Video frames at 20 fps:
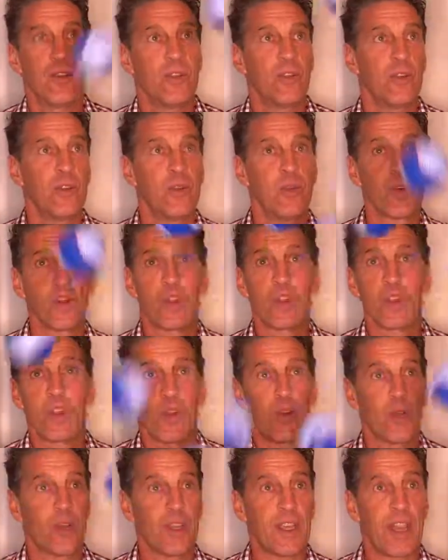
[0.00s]
You really
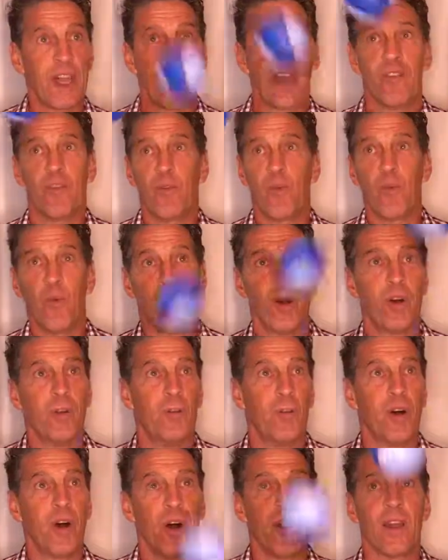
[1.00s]
only have 1
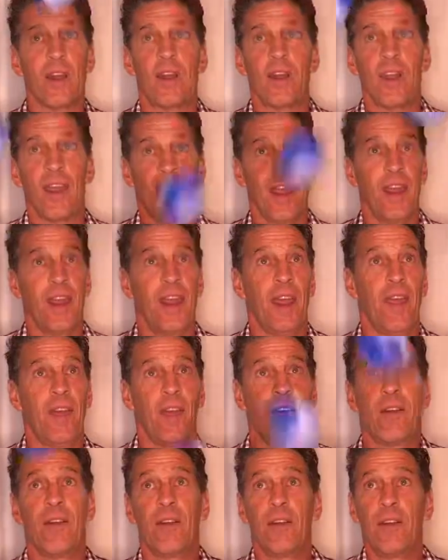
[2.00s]
ball in the
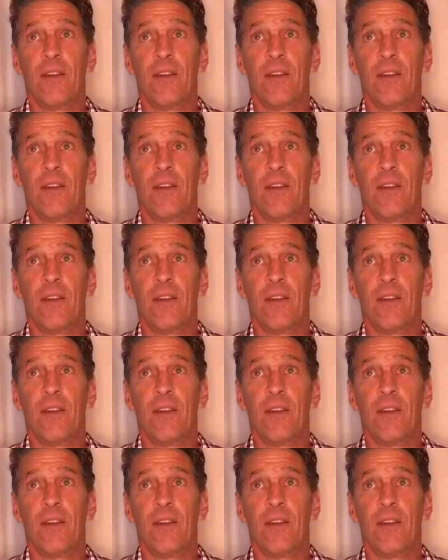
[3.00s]
air.